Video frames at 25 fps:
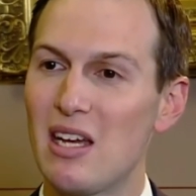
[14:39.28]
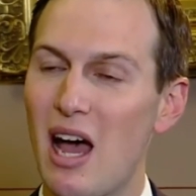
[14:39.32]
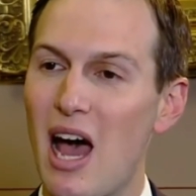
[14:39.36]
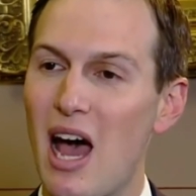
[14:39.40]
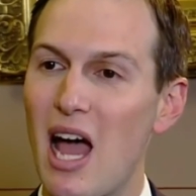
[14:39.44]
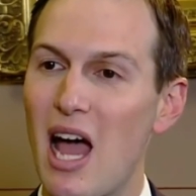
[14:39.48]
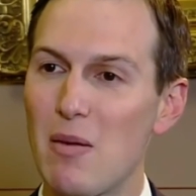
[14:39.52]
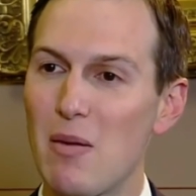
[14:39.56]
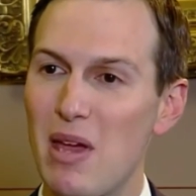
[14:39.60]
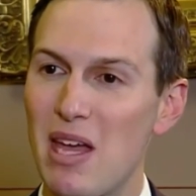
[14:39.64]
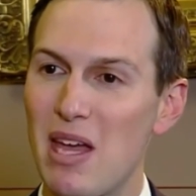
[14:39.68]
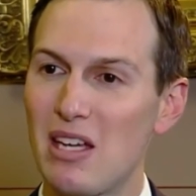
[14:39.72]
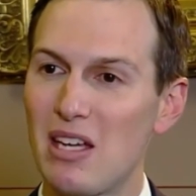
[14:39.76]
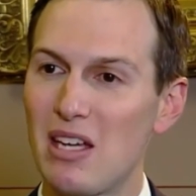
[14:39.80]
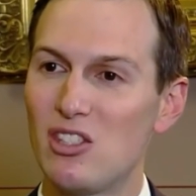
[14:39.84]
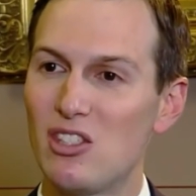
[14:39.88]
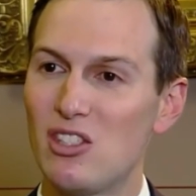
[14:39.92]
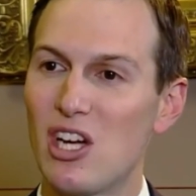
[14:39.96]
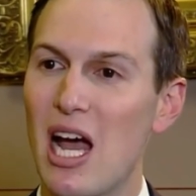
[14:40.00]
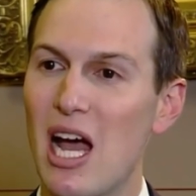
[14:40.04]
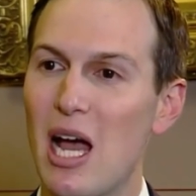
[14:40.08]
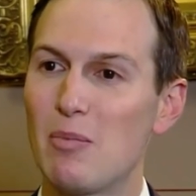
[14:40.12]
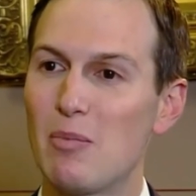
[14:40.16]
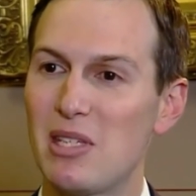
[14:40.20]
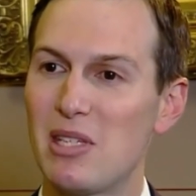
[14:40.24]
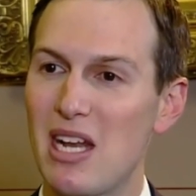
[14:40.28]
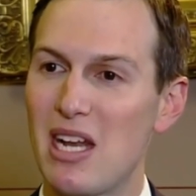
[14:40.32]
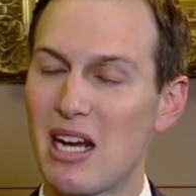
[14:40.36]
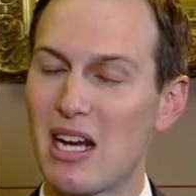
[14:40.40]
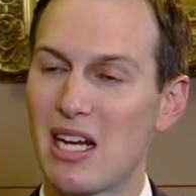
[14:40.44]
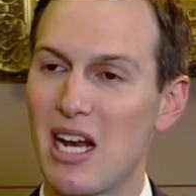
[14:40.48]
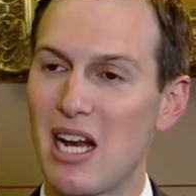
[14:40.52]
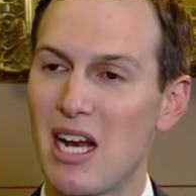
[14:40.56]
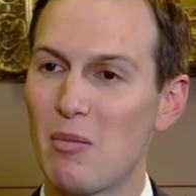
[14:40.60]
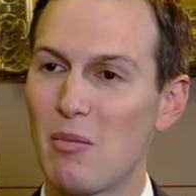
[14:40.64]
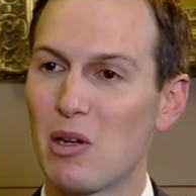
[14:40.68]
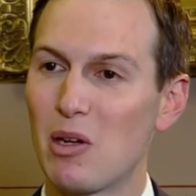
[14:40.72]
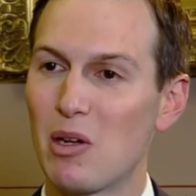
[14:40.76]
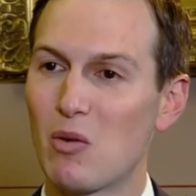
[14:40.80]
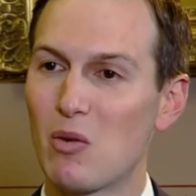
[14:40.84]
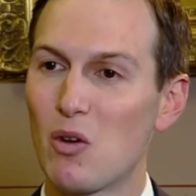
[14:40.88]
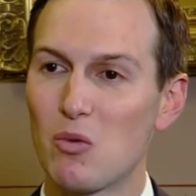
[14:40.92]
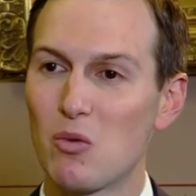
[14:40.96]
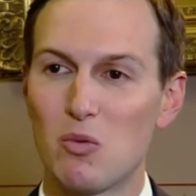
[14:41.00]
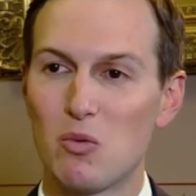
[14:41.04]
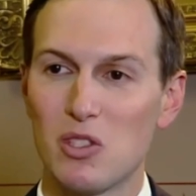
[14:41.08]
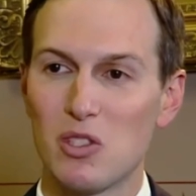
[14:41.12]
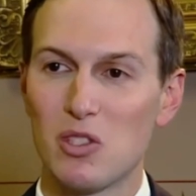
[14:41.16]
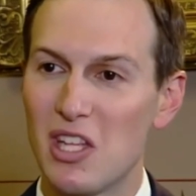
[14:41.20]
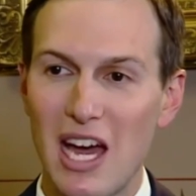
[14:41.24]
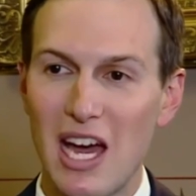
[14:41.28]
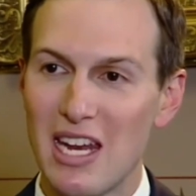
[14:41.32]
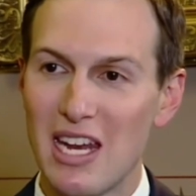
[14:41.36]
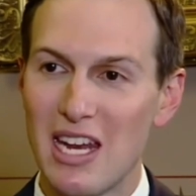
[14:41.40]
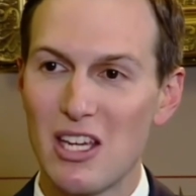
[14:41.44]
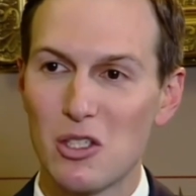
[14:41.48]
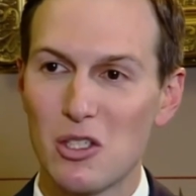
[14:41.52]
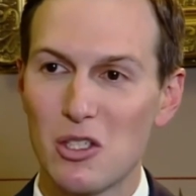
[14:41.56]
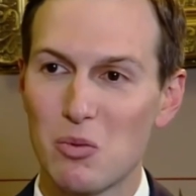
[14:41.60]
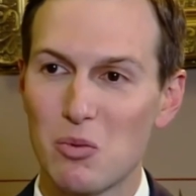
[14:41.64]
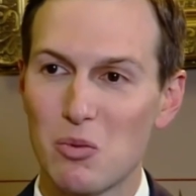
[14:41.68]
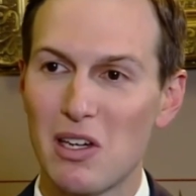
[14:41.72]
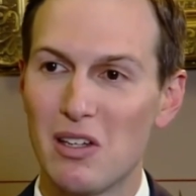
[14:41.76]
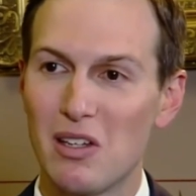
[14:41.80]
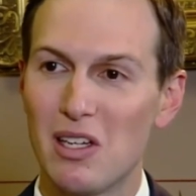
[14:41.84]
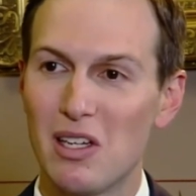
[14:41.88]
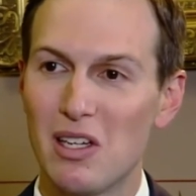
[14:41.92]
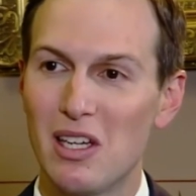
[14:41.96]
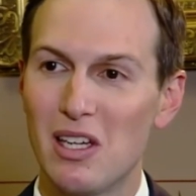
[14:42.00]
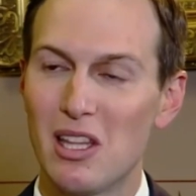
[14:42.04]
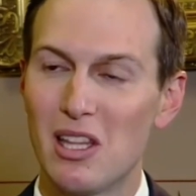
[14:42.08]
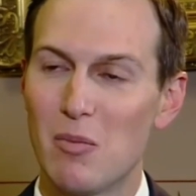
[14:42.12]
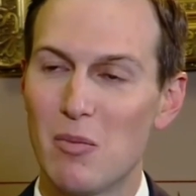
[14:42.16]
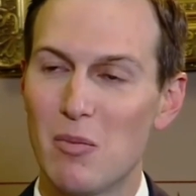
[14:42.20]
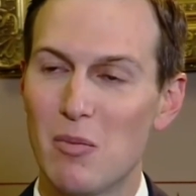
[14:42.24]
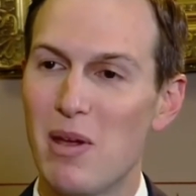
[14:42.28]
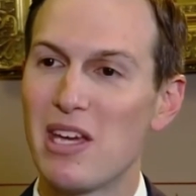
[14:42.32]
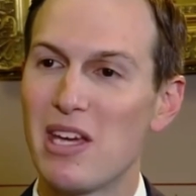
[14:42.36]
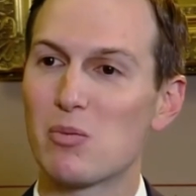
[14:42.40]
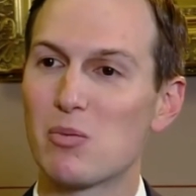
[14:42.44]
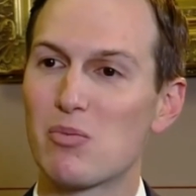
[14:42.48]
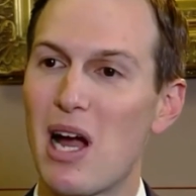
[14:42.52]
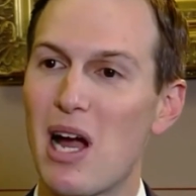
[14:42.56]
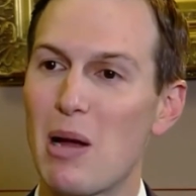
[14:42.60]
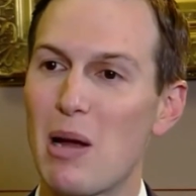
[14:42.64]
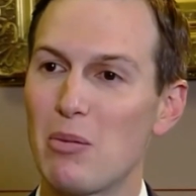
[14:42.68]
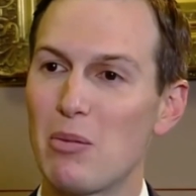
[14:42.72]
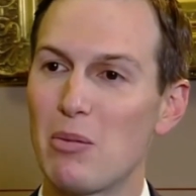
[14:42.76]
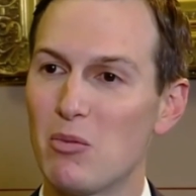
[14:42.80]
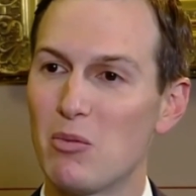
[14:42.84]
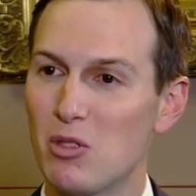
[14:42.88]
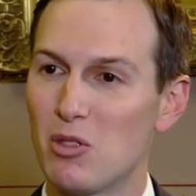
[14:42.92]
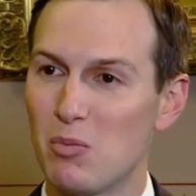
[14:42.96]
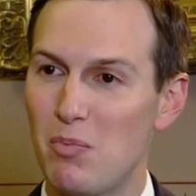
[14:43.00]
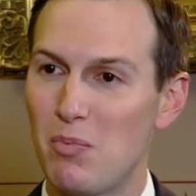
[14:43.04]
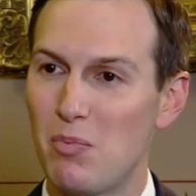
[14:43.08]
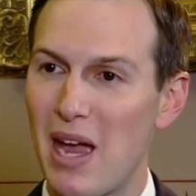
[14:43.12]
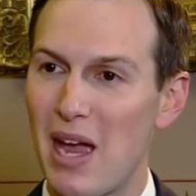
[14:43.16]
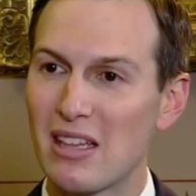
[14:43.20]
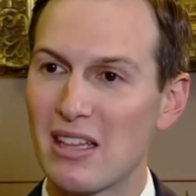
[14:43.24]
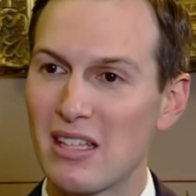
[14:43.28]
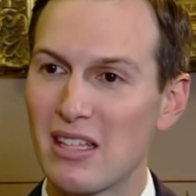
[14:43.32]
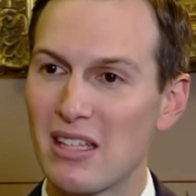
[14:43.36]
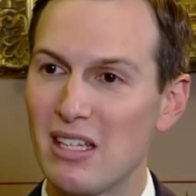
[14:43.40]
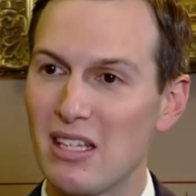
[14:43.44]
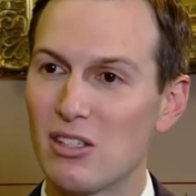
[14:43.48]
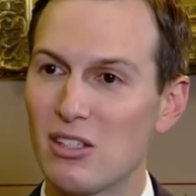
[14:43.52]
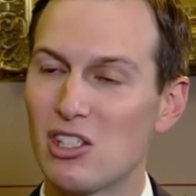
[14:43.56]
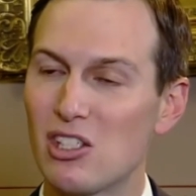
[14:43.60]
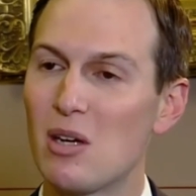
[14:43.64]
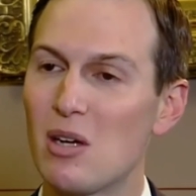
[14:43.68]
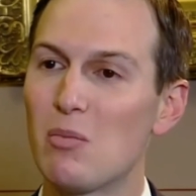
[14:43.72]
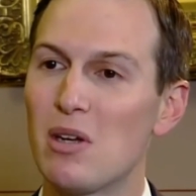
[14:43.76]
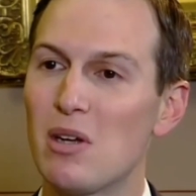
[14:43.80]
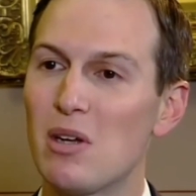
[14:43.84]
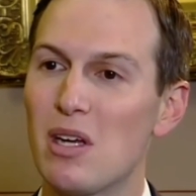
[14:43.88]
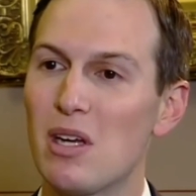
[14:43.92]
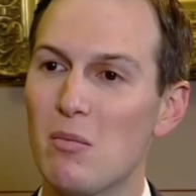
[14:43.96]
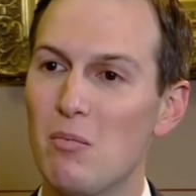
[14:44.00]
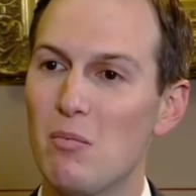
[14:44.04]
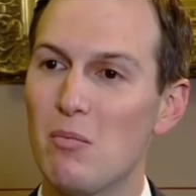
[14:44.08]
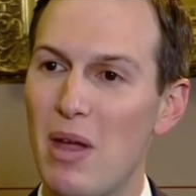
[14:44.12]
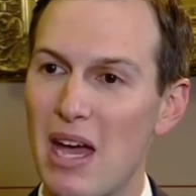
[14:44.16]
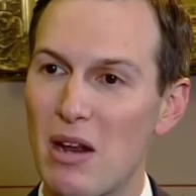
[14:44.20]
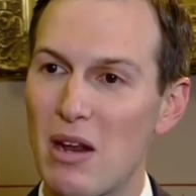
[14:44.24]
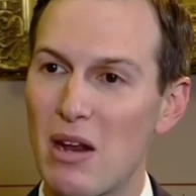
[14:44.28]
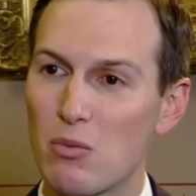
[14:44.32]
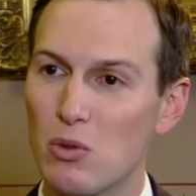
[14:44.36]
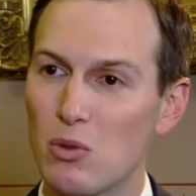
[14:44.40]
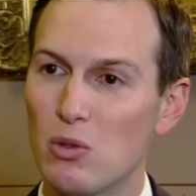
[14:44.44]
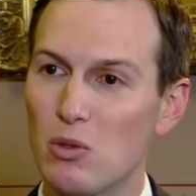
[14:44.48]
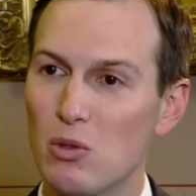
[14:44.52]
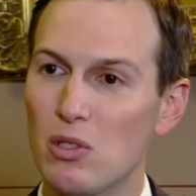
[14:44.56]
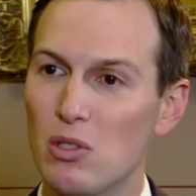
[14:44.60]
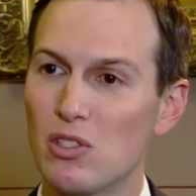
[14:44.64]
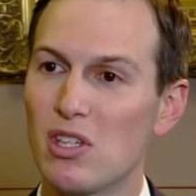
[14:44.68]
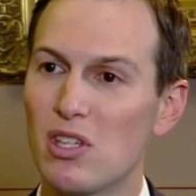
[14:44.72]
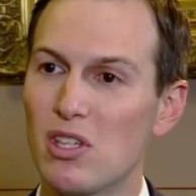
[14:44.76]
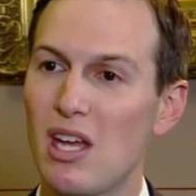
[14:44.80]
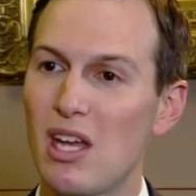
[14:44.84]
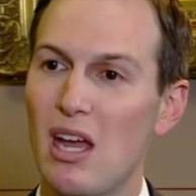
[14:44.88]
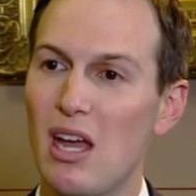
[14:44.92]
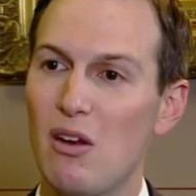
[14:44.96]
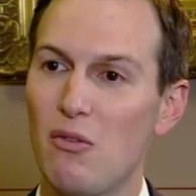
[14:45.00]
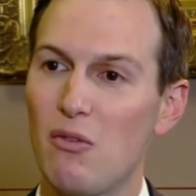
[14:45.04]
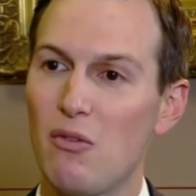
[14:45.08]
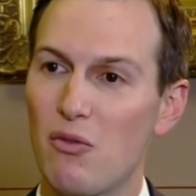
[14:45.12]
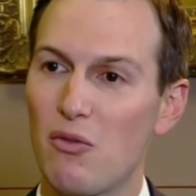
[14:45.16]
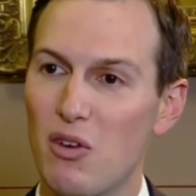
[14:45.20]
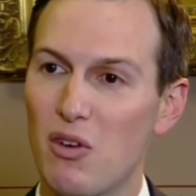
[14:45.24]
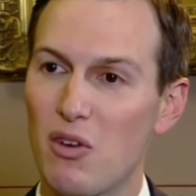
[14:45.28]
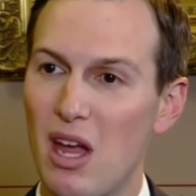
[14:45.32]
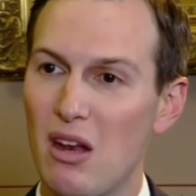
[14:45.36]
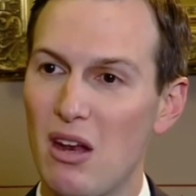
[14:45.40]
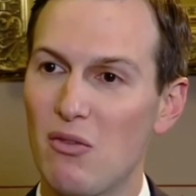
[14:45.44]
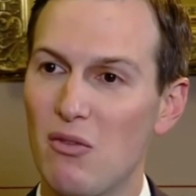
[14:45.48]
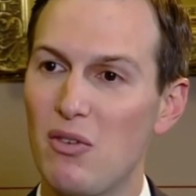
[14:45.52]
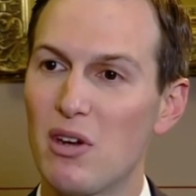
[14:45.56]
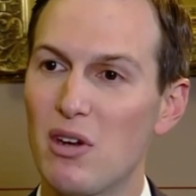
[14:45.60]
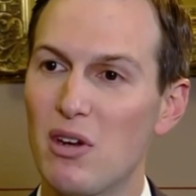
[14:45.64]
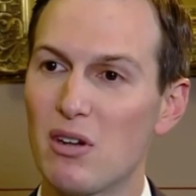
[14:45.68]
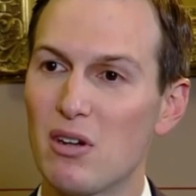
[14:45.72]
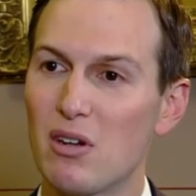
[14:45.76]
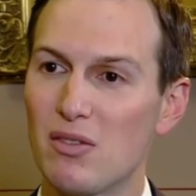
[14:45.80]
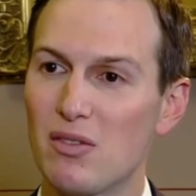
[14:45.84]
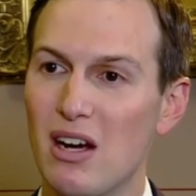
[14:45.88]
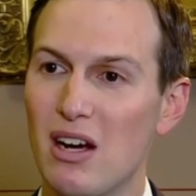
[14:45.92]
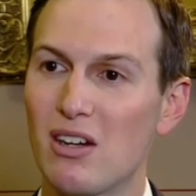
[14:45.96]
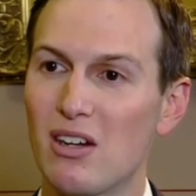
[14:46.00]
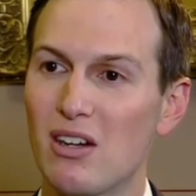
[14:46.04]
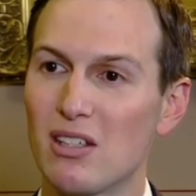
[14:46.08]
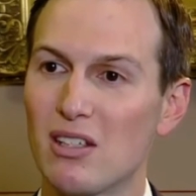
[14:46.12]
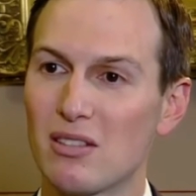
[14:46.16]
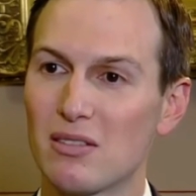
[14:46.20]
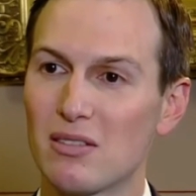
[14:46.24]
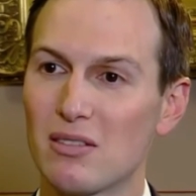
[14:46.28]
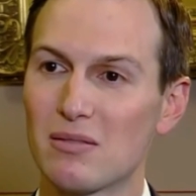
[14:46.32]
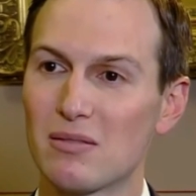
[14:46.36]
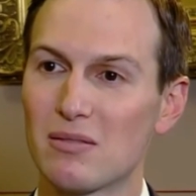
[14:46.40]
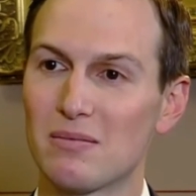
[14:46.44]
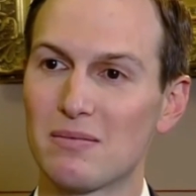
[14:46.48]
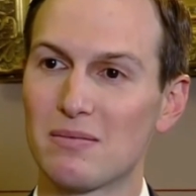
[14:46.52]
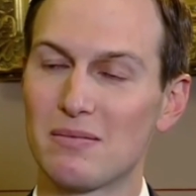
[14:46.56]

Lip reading: high-paying jobs and economic growth was not Israel. The biggest problem was bad leadership, bad rules, and fear of terror.